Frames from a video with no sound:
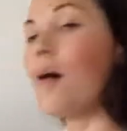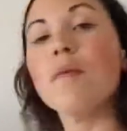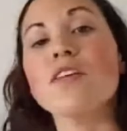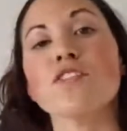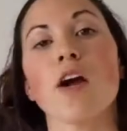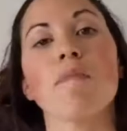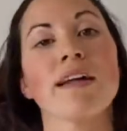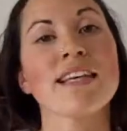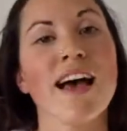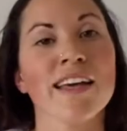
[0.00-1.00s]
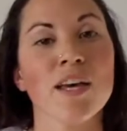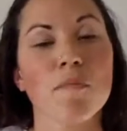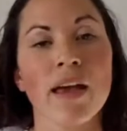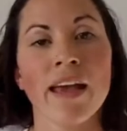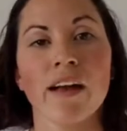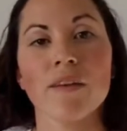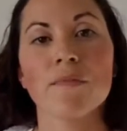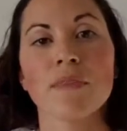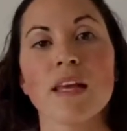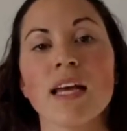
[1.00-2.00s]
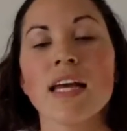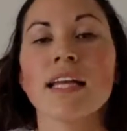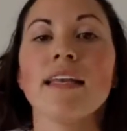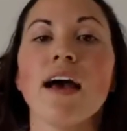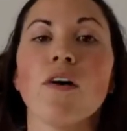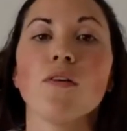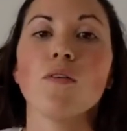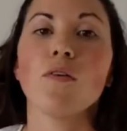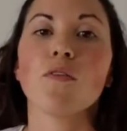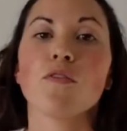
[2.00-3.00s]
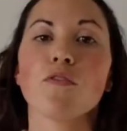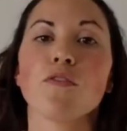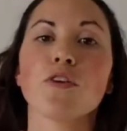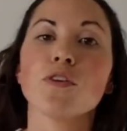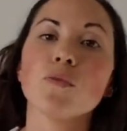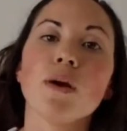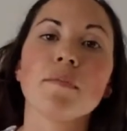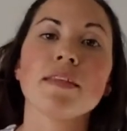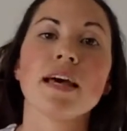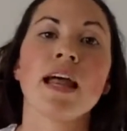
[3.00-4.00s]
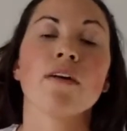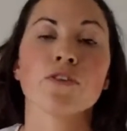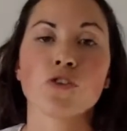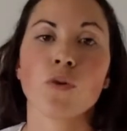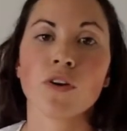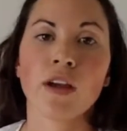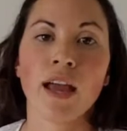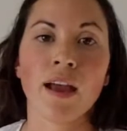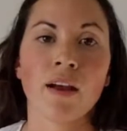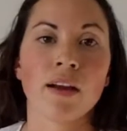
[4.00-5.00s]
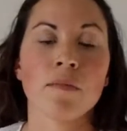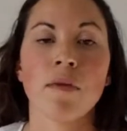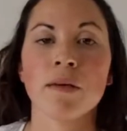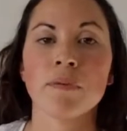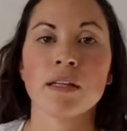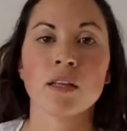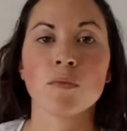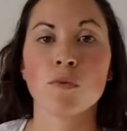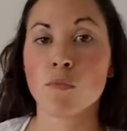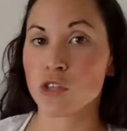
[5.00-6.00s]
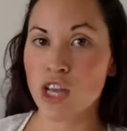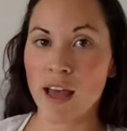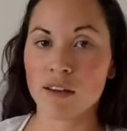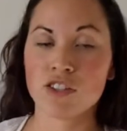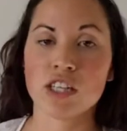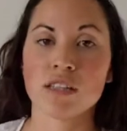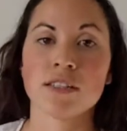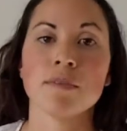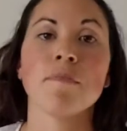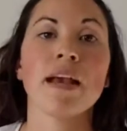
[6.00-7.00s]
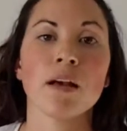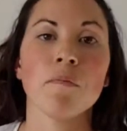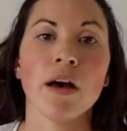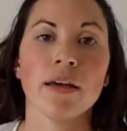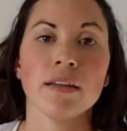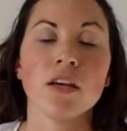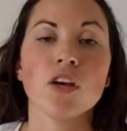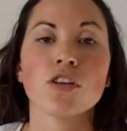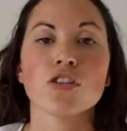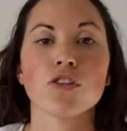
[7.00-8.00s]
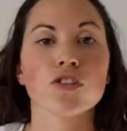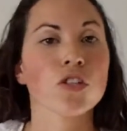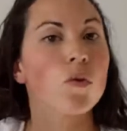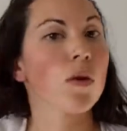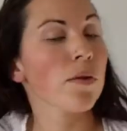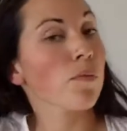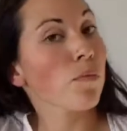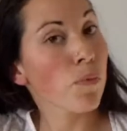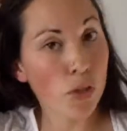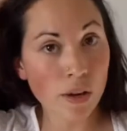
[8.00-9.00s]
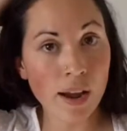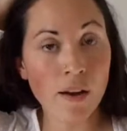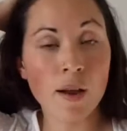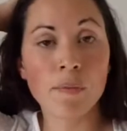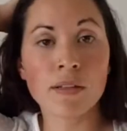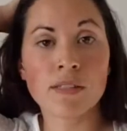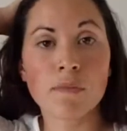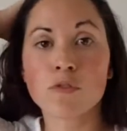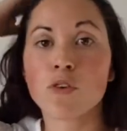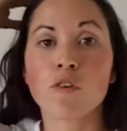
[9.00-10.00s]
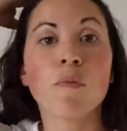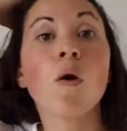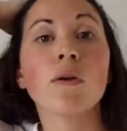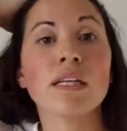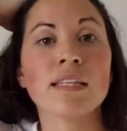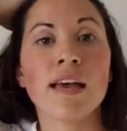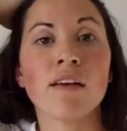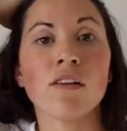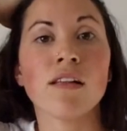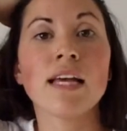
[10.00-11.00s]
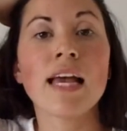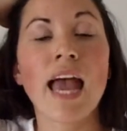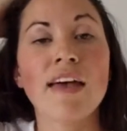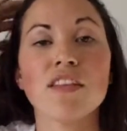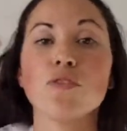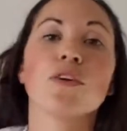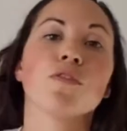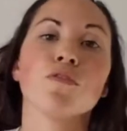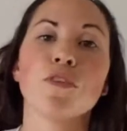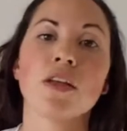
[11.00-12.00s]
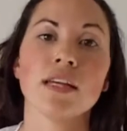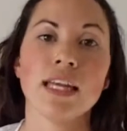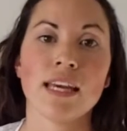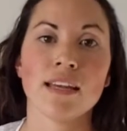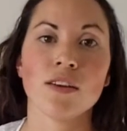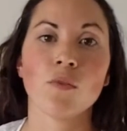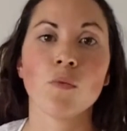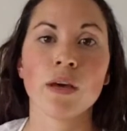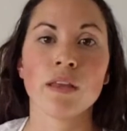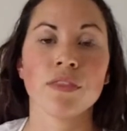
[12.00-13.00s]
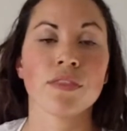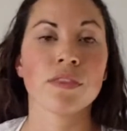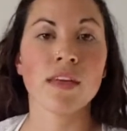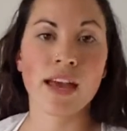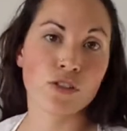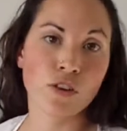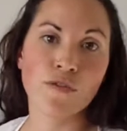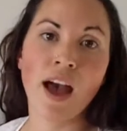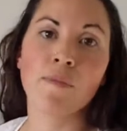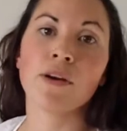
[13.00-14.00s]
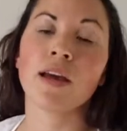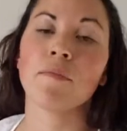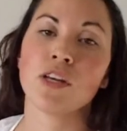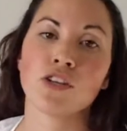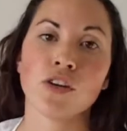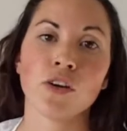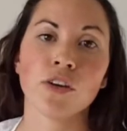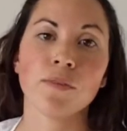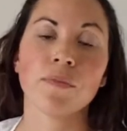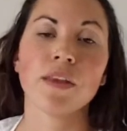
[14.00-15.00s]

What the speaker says: going to start by tying up my hair. Now, for you women that have shorter hair, it might be a little bit more challenging to make a bun. So you're just going to want to put your hair up in some sort of ponytail, and then you can fill it in with the extra fabric I'm going to show you.